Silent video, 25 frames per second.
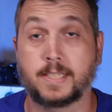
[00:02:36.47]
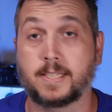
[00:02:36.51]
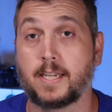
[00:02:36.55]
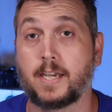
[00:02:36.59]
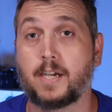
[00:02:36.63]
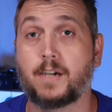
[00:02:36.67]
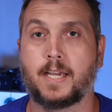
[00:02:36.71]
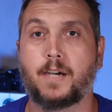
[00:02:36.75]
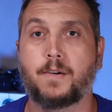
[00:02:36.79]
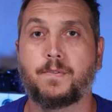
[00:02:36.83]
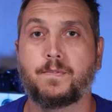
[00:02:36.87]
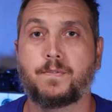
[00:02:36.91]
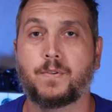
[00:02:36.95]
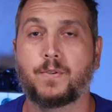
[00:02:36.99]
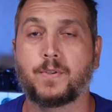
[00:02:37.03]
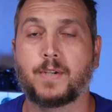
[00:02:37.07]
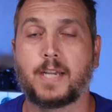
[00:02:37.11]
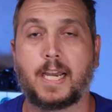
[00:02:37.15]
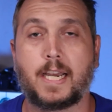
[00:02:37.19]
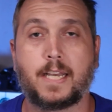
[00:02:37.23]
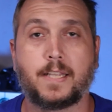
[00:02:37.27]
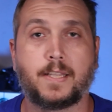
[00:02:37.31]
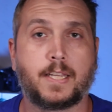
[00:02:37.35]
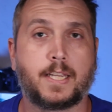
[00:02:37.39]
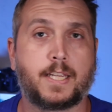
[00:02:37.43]
It's a helpful
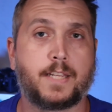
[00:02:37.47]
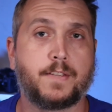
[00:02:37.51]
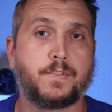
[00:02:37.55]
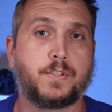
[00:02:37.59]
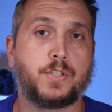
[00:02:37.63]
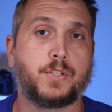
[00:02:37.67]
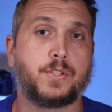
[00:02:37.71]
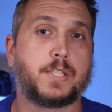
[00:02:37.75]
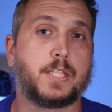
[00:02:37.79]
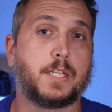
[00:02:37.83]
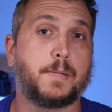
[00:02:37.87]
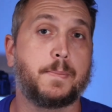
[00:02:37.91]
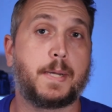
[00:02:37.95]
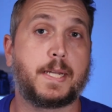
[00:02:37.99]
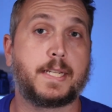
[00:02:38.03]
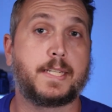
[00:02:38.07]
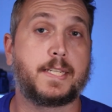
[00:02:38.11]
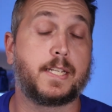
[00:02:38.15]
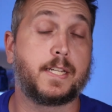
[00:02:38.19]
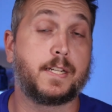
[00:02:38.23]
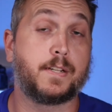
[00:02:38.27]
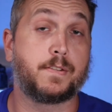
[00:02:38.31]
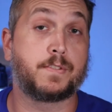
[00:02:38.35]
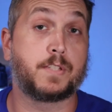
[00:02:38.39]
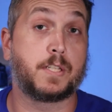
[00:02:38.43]
guide that gives you some
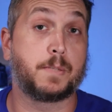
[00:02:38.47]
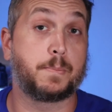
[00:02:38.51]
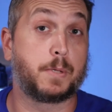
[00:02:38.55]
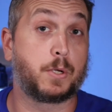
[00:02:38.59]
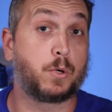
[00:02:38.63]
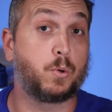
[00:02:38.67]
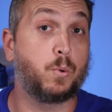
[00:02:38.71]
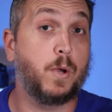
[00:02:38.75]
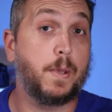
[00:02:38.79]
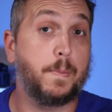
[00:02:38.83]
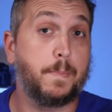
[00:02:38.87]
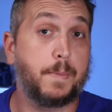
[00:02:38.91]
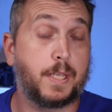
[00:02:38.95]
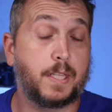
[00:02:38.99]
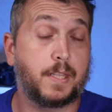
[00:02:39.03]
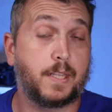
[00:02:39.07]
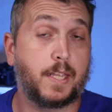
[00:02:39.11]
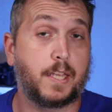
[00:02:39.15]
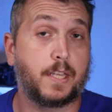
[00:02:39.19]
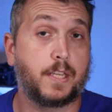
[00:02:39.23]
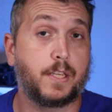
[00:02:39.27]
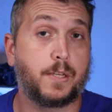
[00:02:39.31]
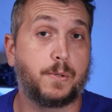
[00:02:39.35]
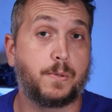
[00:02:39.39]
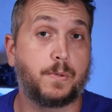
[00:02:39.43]
idea of some equipment
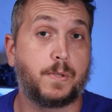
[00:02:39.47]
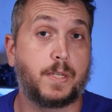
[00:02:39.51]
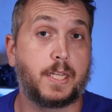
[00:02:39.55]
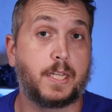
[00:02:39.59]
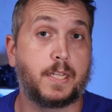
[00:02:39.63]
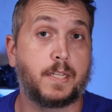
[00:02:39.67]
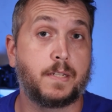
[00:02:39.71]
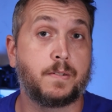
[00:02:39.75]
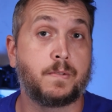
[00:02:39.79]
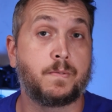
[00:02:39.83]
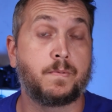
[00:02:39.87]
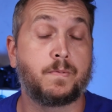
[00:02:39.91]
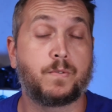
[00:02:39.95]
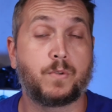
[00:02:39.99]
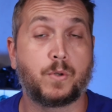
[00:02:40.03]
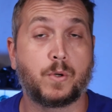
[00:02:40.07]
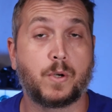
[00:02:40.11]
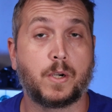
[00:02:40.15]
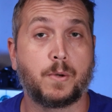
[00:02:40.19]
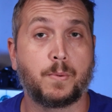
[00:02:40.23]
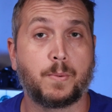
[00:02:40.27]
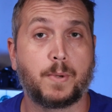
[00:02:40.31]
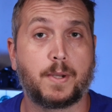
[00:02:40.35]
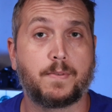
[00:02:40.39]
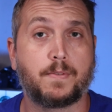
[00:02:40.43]
that you need
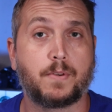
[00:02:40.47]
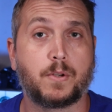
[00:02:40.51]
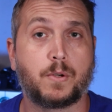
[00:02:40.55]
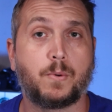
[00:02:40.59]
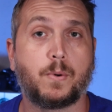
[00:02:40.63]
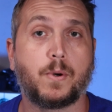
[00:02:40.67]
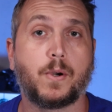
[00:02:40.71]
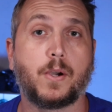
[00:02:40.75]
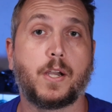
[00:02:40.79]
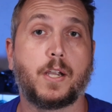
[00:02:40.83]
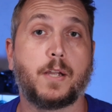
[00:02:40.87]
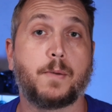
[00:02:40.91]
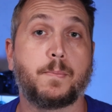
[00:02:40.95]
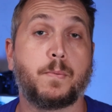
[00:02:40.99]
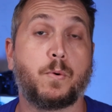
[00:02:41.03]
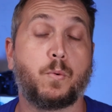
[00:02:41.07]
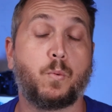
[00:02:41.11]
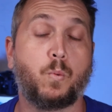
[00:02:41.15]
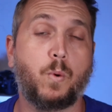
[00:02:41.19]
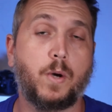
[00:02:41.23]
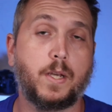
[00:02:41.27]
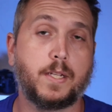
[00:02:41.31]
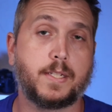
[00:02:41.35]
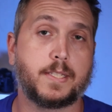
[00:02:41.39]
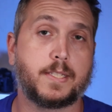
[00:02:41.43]
for a reef aquarium,
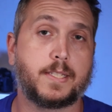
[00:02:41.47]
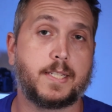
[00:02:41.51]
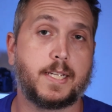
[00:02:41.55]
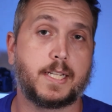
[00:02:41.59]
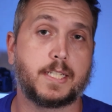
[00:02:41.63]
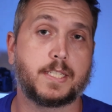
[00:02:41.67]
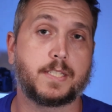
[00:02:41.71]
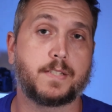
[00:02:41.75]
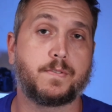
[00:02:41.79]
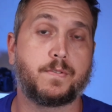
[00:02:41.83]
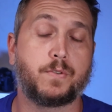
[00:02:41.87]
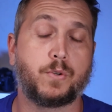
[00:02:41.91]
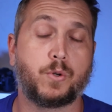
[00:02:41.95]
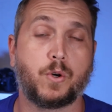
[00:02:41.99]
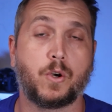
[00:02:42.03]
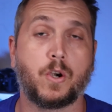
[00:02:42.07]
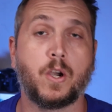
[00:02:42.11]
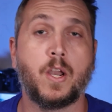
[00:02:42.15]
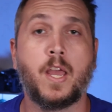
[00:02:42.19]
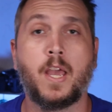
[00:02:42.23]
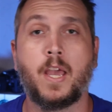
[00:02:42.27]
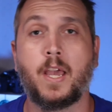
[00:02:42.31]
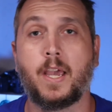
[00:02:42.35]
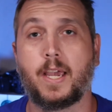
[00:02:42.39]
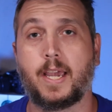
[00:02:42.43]
what to test
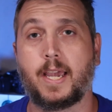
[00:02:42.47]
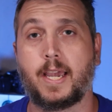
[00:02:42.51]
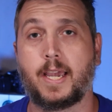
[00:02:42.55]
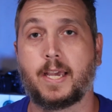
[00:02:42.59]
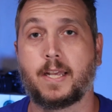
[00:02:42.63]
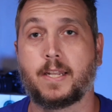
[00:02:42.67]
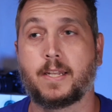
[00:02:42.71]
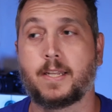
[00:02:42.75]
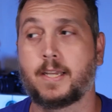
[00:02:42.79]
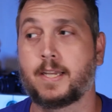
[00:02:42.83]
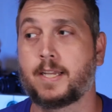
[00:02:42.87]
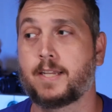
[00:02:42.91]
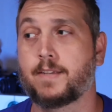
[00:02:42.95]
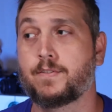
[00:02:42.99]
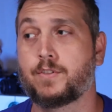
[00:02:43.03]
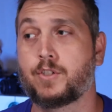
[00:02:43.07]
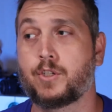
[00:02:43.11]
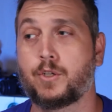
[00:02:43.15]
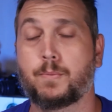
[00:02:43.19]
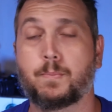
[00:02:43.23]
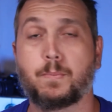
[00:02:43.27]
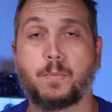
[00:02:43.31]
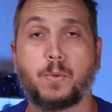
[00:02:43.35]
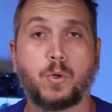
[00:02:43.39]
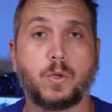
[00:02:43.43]
for, and it
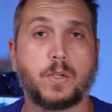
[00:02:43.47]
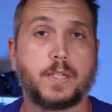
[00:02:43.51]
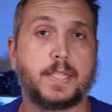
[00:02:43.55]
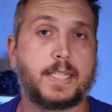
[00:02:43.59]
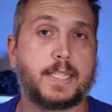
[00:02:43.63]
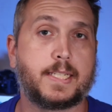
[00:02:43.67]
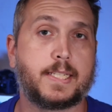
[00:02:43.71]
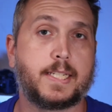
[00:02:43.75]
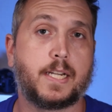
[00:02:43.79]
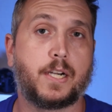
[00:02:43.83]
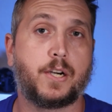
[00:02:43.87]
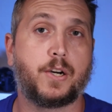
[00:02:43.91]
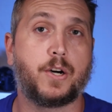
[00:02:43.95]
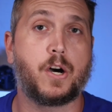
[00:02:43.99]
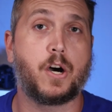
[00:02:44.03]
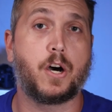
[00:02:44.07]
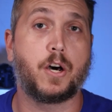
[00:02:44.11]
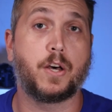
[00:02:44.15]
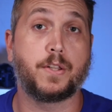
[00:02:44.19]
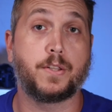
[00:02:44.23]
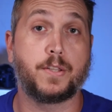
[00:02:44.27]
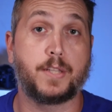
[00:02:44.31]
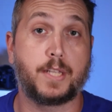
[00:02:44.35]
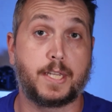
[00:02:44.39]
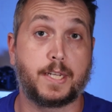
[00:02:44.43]
gives you more detail
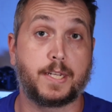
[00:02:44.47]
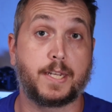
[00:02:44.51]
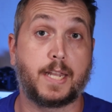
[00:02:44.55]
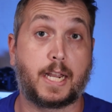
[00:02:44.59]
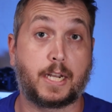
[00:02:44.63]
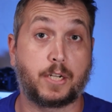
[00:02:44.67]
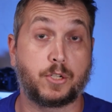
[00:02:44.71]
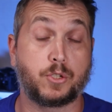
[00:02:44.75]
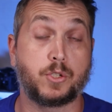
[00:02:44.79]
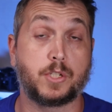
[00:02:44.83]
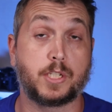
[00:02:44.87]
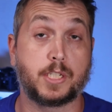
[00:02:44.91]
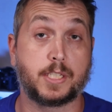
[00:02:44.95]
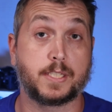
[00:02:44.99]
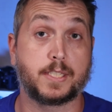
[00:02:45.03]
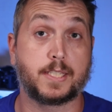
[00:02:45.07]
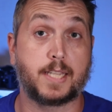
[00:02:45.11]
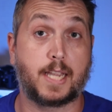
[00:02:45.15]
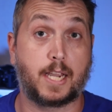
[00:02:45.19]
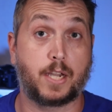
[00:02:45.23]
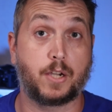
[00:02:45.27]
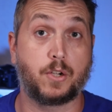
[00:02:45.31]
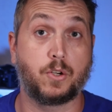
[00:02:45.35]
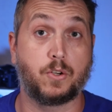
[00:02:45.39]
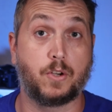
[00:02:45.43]
on the nitrogen
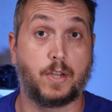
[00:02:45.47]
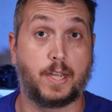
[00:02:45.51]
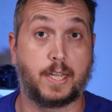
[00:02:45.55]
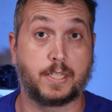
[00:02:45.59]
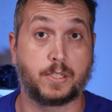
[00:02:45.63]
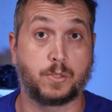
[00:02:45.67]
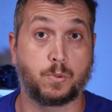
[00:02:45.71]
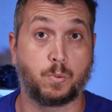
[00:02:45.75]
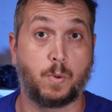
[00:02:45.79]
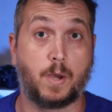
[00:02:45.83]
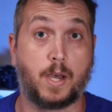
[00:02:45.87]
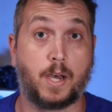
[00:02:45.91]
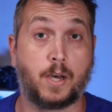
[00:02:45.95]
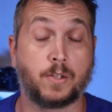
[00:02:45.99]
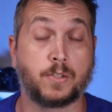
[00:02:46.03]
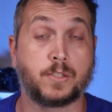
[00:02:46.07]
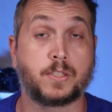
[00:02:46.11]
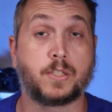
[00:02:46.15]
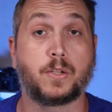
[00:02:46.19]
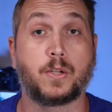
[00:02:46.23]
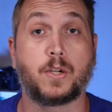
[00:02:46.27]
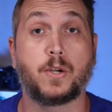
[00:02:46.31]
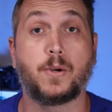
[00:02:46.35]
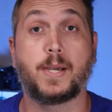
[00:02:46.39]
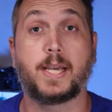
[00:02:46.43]
cycle as well.
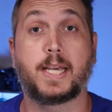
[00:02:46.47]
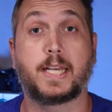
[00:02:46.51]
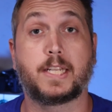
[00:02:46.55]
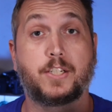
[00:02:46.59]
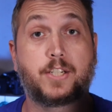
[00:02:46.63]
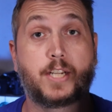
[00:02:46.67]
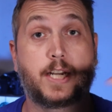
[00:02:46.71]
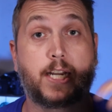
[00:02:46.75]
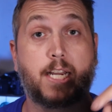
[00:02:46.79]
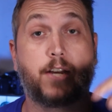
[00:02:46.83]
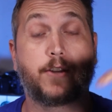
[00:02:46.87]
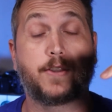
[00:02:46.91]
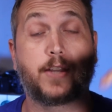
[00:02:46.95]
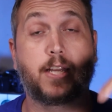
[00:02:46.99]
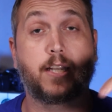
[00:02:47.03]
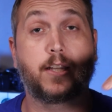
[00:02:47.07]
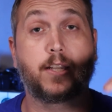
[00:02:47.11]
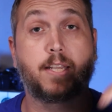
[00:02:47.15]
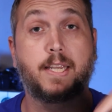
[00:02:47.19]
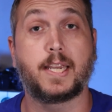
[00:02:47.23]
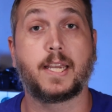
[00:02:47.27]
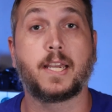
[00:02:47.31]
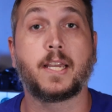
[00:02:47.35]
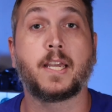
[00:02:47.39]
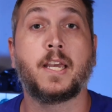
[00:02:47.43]
So go ahead, check out
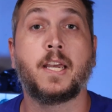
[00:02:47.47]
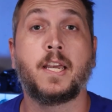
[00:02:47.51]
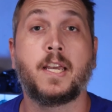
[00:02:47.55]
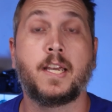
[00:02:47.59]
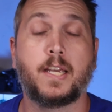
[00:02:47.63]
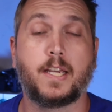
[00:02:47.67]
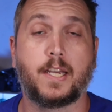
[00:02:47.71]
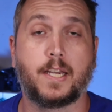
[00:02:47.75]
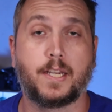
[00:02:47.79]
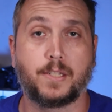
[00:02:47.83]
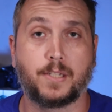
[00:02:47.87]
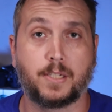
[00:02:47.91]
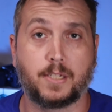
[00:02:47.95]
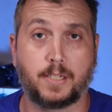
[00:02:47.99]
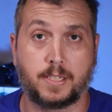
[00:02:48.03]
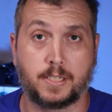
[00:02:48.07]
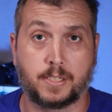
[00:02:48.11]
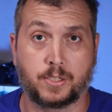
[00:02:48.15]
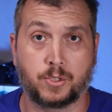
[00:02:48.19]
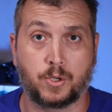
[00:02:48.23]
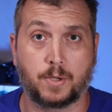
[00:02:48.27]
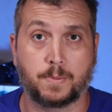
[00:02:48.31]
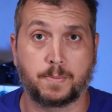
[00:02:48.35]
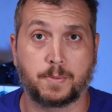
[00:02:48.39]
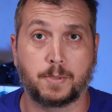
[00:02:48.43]
that link in the
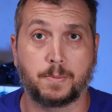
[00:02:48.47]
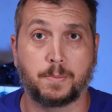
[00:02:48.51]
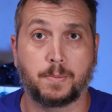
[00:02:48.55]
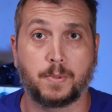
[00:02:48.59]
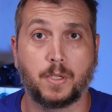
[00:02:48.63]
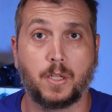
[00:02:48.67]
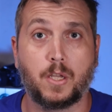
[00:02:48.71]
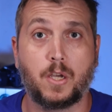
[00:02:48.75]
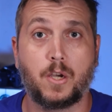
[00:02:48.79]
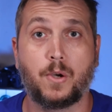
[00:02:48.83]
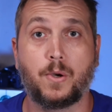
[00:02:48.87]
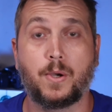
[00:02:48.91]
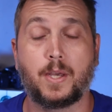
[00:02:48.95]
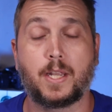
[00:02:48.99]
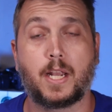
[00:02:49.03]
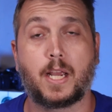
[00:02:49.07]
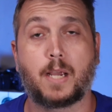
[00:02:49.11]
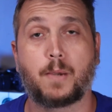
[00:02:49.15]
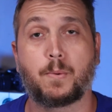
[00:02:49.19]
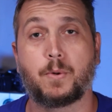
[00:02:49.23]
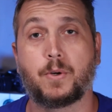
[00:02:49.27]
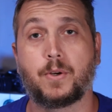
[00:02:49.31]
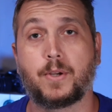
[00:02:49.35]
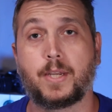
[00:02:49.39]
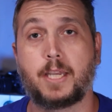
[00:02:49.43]
description below, and
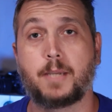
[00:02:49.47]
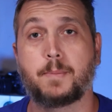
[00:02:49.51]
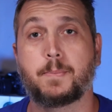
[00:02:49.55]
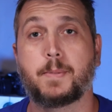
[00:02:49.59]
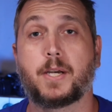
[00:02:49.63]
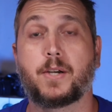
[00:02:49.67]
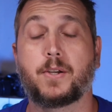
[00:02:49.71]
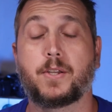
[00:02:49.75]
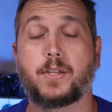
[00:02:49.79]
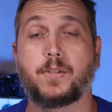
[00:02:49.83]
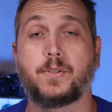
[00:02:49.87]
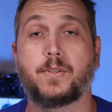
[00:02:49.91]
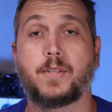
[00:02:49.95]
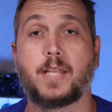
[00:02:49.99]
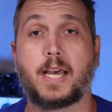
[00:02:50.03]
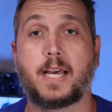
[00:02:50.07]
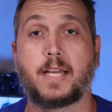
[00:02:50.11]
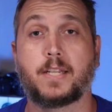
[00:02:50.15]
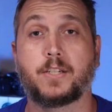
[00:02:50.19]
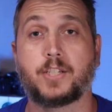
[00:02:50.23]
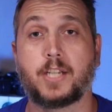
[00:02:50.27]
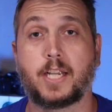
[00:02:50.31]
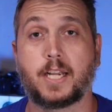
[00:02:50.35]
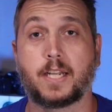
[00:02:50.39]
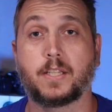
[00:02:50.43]
I will email you
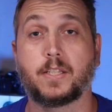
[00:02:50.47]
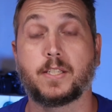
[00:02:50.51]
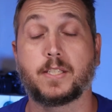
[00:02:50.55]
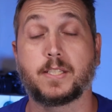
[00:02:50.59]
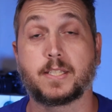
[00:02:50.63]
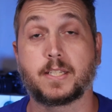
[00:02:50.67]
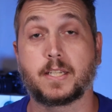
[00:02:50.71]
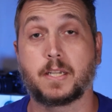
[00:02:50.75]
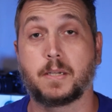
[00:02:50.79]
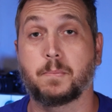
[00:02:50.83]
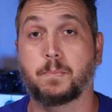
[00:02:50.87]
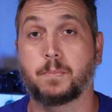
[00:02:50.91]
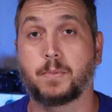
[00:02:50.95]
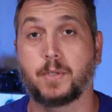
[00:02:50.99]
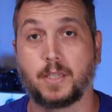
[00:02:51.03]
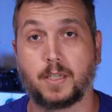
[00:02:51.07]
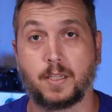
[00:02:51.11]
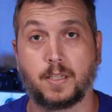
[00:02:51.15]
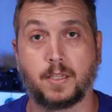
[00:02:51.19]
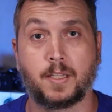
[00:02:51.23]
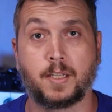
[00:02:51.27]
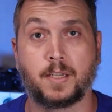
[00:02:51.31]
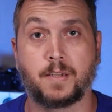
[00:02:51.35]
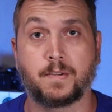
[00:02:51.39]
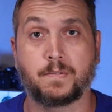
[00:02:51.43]
that checklist
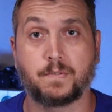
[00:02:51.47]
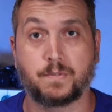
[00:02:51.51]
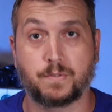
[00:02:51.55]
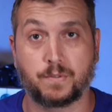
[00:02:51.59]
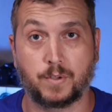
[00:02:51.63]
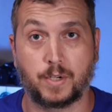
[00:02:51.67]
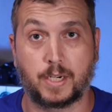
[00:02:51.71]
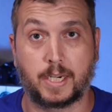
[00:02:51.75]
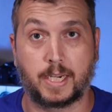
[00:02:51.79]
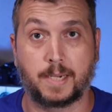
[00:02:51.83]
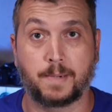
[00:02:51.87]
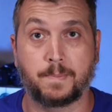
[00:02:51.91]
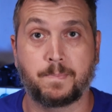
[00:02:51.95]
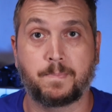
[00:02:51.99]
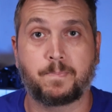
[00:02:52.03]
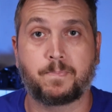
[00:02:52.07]
completely free.